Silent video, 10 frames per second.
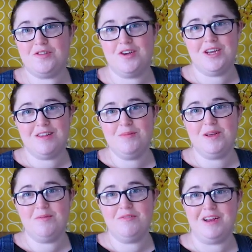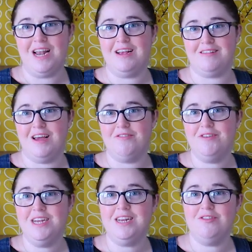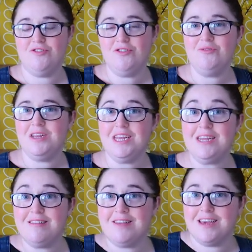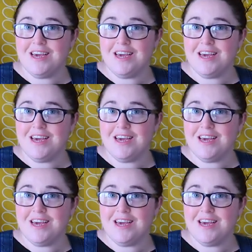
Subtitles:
So it's made me realise that I really do need